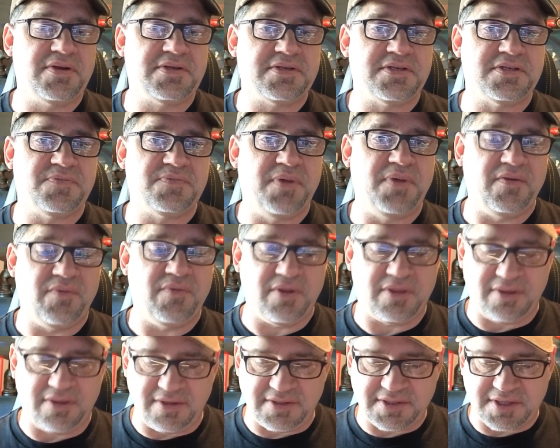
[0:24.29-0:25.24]
has been with
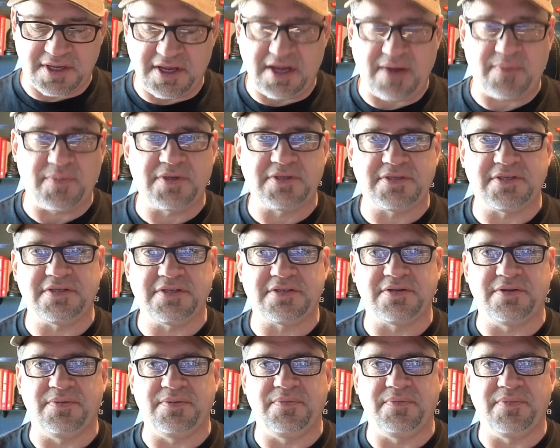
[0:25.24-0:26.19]
this camera
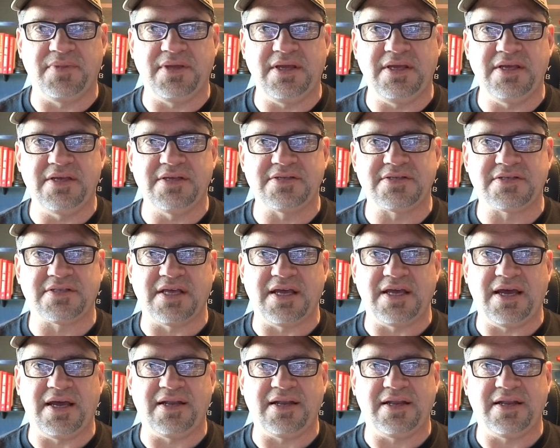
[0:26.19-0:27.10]
system is that